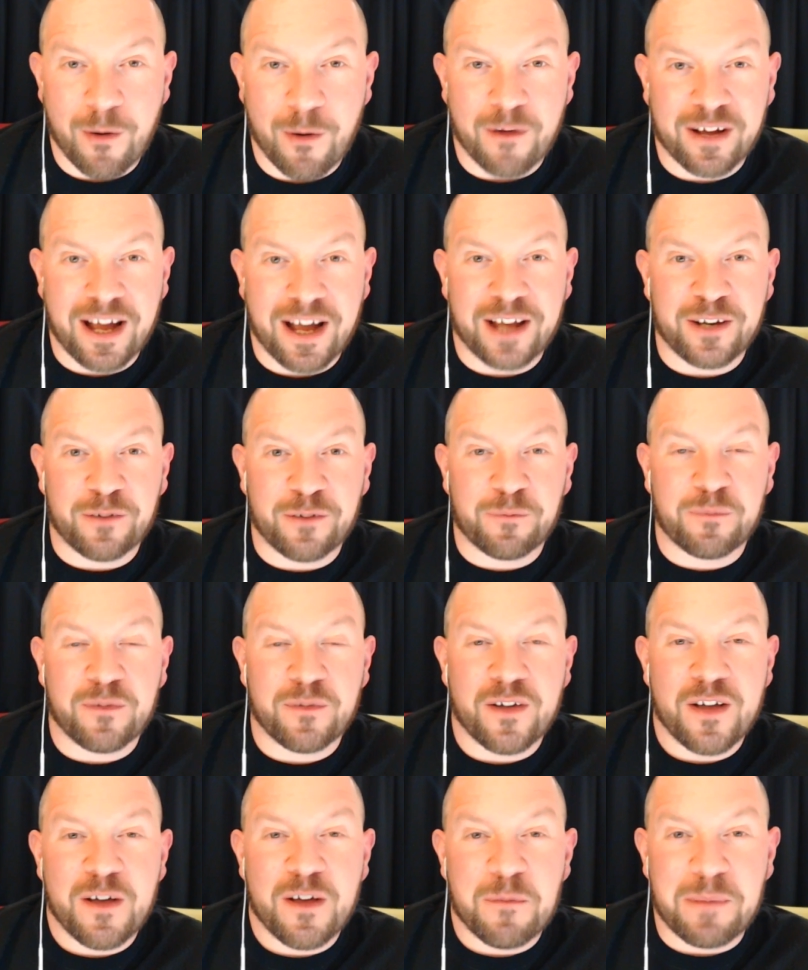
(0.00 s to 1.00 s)
I've kind of
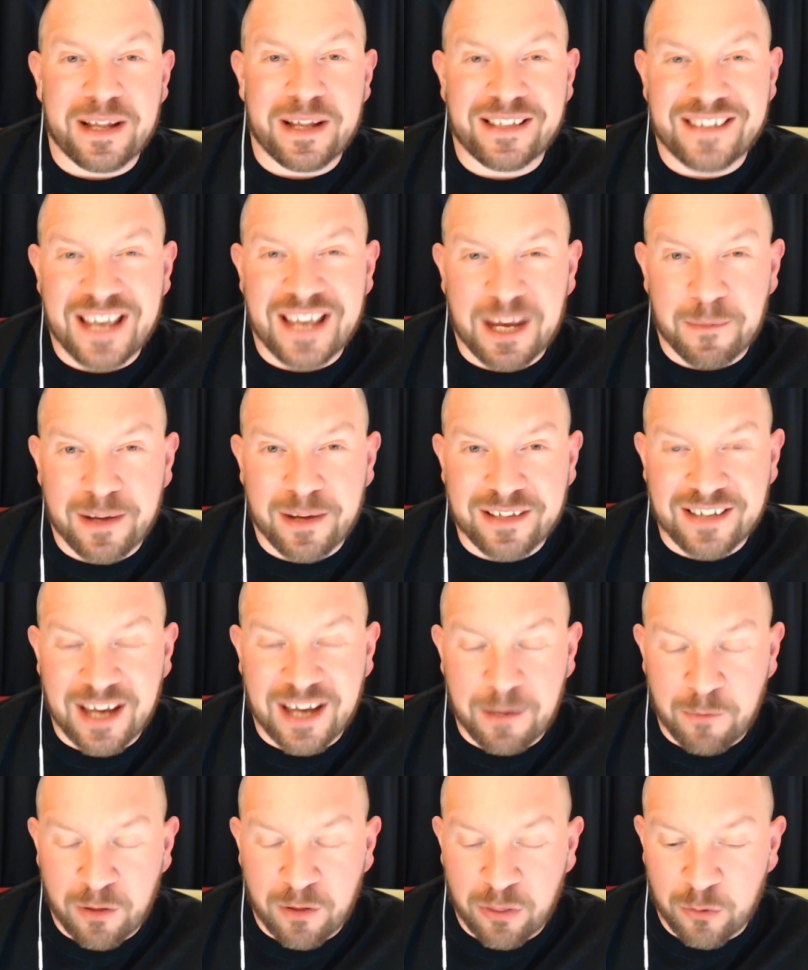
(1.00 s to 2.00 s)
been taking my
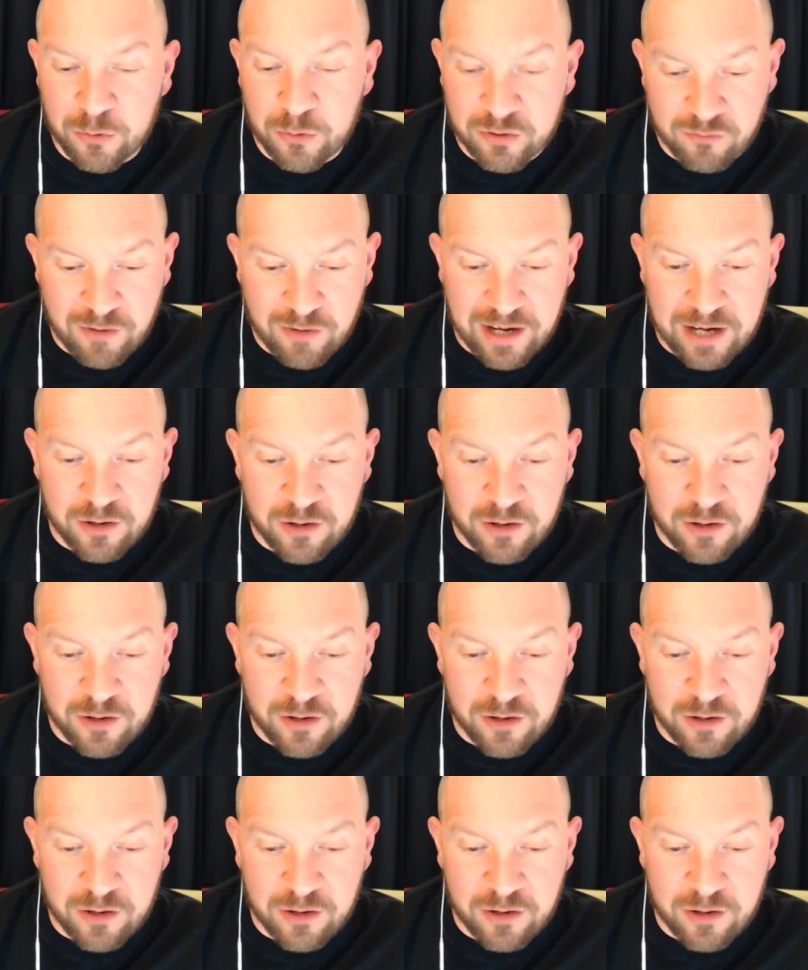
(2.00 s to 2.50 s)
time with those, really.